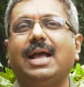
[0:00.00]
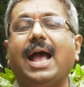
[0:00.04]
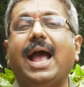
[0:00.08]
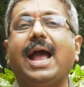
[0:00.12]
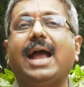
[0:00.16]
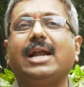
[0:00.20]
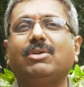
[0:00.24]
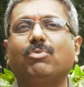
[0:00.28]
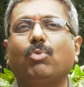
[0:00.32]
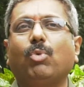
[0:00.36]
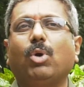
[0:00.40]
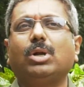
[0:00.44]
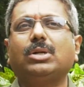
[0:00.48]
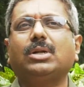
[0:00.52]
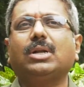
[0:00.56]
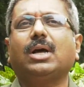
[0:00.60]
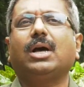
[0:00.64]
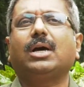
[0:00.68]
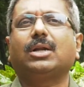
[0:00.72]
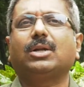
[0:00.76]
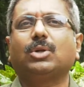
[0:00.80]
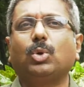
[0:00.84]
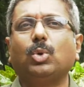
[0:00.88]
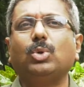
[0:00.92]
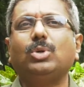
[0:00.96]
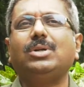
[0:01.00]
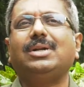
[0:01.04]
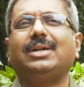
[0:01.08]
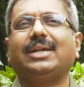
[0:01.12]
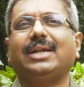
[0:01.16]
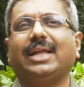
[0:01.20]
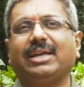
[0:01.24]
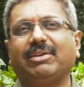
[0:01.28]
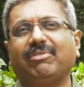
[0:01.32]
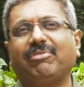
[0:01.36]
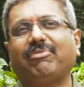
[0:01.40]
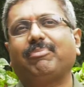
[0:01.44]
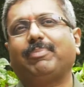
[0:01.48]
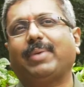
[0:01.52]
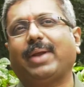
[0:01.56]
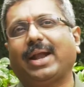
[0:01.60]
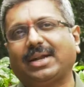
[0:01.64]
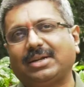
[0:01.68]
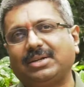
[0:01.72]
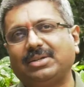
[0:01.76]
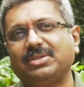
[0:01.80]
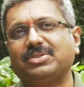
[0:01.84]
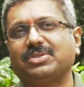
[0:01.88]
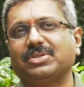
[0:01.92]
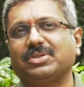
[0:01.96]
and what are good life
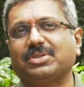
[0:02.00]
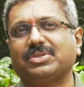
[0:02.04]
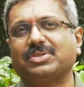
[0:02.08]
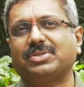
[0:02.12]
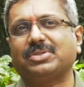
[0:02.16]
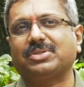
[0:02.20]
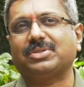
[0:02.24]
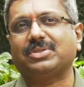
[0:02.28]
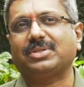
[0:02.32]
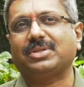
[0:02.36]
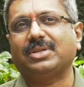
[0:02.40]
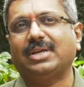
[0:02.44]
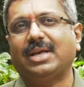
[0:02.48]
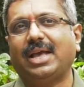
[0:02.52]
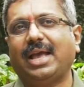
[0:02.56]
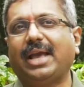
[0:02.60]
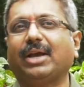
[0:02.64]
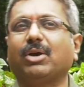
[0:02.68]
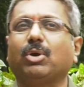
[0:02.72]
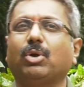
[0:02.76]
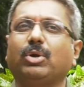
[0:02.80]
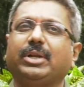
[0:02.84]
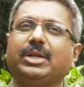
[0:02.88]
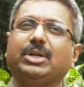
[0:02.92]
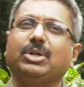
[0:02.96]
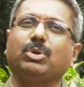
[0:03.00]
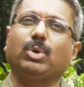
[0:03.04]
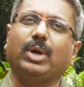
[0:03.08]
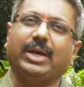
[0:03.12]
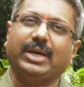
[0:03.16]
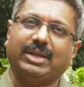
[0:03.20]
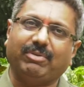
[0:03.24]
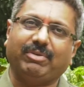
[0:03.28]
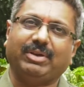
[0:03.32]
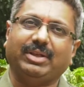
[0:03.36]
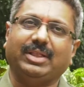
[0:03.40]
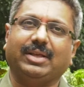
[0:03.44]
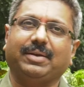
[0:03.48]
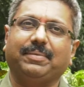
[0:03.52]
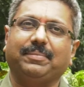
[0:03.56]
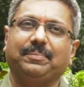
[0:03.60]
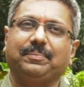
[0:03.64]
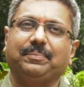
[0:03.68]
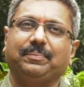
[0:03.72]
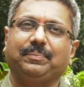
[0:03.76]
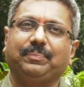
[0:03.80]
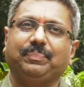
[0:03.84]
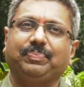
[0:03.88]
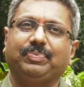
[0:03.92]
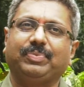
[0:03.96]
practices according to Ayurveda.
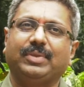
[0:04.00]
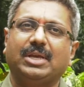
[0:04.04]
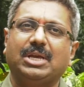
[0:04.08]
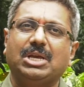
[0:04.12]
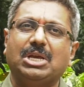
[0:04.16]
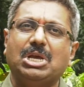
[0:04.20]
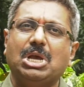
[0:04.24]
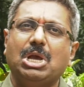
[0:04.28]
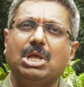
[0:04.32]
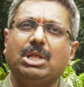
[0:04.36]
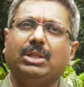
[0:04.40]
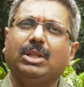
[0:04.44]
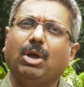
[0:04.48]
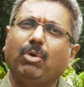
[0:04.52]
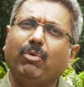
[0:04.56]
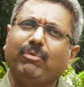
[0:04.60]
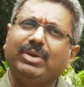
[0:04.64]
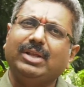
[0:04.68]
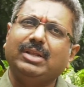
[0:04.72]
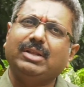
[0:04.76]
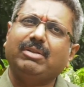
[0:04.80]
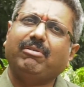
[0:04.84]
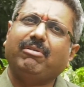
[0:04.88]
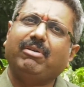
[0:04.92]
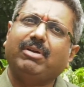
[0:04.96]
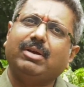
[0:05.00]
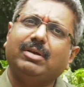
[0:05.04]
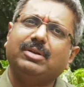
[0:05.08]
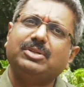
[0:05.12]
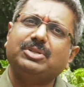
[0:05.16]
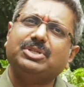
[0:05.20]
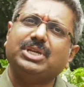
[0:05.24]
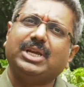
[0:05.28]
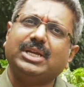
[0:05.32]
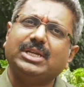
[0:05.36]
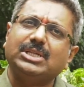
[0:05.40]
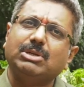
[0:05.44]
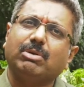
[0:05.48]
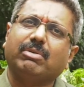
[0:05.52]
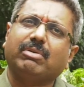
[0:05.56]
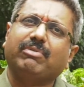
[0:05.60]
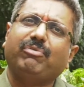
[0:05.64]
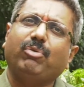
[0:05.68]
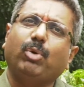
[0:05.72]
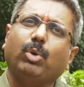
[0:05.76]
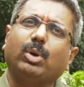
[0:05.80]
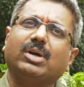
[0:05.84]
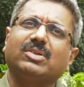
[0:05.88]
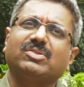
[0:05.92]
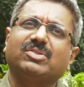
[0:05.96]
Now we'll change our
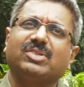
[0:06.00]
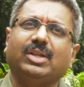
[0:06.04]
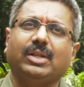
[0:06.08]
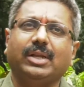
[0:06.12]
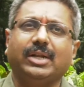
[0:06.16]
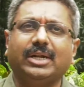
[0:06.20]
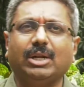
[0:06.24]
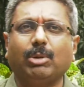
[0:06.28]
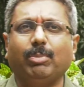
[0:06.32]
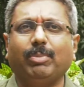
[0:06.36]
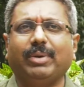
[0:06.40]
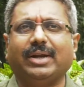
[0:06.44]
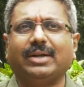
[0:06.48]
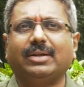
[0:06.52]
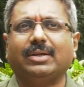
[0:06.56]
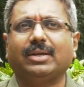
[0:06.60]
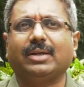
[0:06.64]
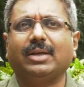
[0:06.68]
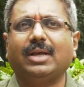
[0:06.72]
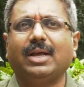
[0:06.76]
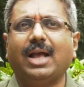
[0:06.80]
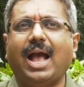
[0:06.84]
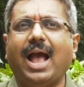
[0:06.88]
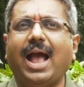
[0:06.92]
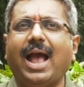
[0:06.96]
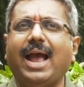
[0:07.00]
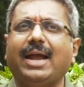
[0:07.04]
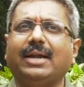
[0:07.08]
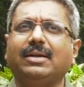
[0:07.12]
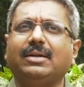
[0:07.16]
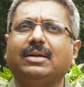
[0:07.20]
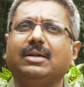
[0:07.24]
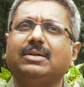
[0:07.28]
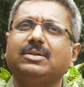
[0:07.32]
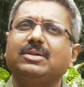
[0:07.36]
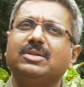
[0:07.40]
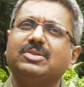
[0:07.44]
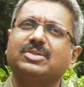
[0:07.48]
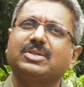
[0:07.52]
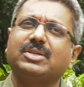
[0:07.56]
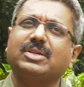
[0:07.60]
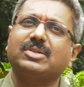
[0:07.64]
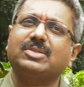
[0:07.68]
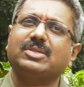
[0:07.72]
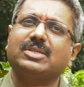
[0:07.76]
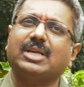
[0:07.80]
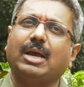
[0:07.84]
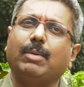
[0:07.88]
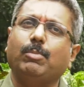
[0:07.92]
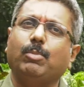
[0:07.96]
focus a little bit and
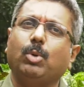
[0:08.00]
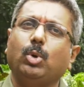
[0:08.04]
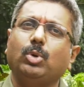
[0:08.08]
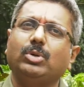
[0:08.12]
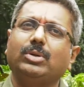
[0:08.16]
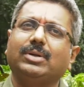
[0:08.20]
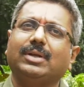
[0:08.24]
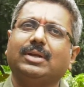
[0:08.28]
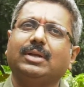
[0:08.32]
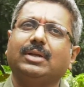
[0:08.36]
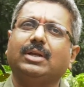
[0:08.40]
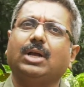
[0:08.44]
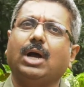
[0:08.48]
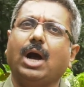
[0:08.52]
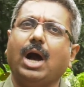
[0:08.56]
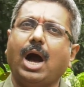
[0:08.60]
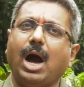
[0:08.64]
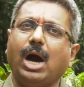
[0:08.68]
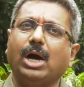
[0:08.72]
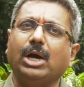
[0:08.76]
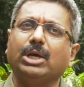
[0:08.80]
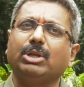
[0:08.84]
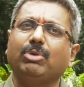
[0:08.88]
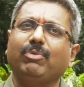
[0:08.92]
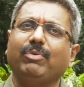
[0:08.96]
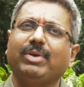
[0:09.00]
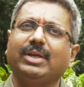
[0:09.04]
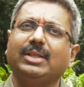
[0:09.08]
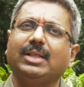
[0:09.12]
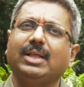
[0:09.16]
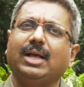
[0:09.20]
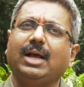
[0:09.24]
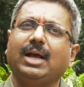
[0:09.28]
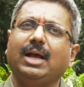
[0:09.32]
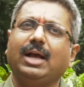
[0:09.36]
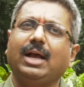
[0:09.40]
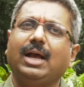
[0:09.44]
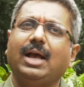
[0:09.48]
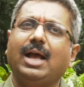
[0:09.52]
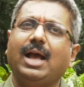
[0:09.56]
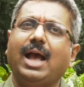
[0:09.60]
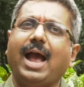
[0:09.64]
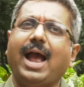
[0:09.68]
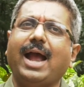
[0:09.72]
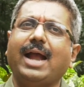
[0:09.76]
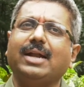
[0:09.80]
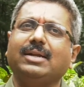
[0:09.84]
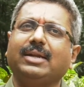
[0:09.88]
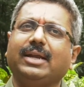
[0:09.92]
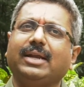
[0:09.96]
discuss about Ayurveda
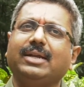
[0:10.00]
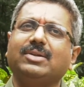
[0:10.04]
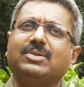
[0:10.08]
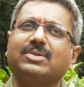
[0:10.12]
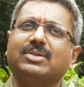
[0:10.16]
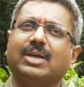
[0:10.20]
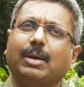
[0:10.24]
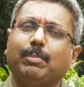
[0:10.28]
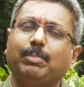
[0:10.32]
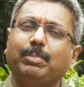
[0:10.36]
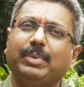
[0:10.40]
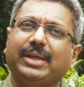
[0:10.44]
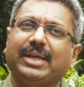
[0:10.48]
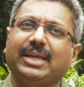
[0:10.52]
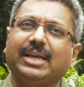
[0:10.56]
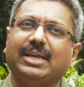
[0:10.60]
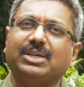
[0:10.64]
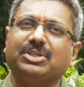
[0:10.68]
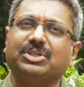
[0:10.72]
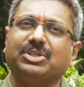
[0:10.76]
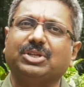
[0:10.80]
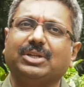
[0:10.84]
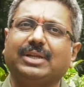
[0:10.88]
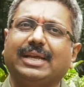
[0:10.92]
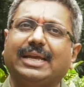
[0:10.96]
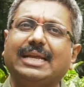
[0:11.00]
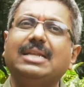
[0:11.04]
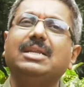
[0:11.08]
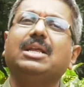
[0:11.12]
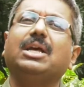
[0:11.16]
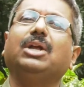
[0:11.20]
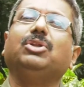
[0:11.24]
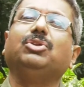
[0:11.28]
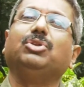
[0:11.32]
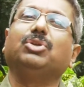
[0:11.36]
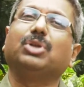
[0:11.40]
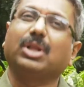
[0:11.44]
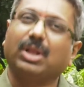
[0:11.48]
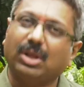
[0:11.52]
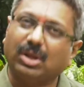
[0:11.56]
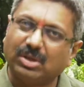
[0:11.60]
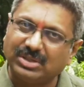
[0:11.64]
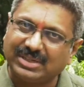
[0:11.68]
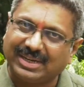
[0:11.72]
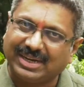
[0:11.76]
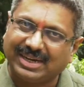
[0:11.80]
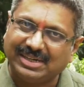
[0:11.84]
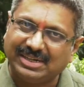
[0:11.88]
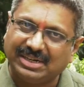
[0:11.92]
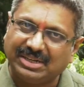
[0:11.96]
and its application in
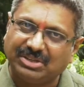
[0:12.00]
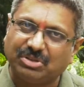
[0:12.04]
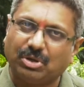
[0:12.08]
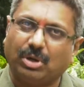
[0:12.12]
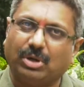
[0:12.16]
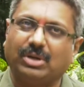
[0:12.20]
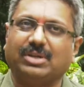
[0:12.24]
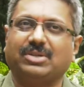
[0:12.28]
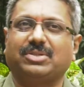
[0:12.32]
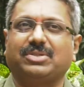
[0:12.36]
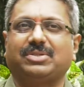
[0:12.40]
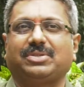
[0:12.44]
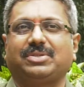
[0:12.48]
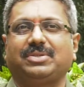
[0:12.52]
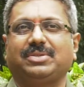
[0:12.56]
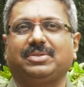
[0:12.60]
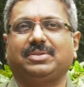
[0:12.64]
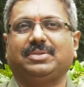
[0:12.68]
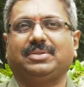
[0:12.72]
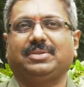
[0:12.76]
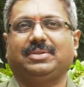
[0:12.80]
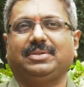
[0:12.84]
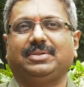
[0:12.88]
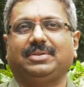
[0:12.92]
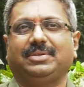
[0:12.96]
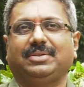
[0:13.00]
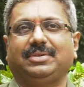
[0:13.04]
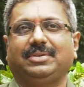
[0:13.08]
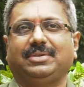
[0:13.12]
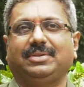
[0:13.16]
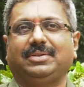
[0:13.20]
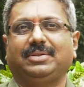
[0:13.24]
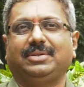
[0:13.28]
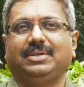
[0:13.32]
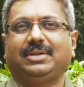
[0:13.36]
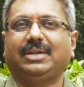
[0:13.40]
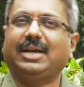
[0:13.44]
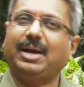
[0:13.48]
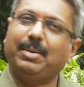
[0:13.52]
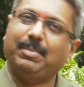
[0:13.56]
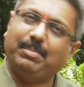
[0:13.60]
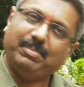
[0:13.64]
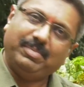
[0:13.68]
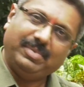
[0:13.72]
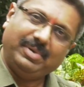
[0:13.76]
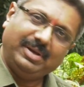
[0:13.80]
neurological disorders. Come,